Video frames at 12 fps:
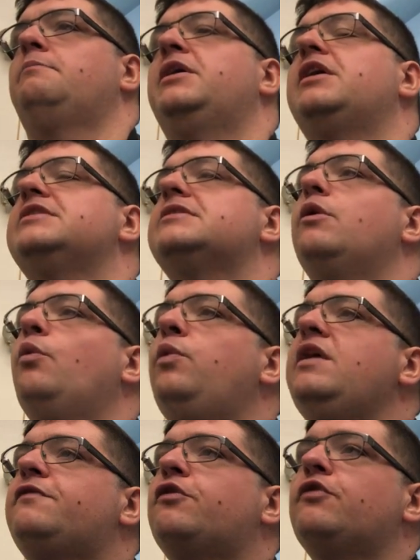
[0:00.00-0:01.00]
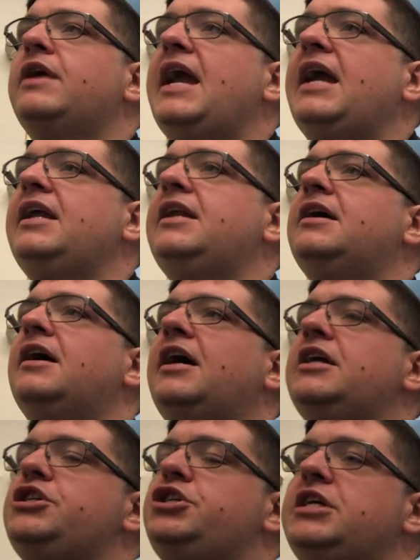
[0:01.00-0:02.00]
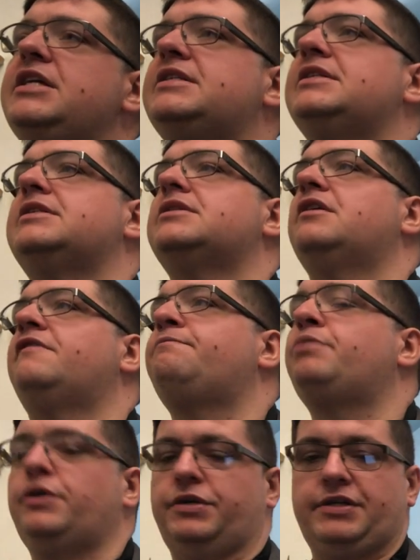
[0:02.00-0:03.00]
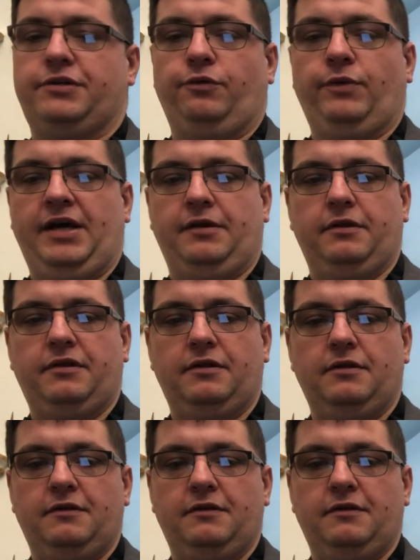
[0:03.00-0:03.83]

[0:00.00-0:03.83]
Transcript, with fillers: Because we've created a Jesus of personal wealth.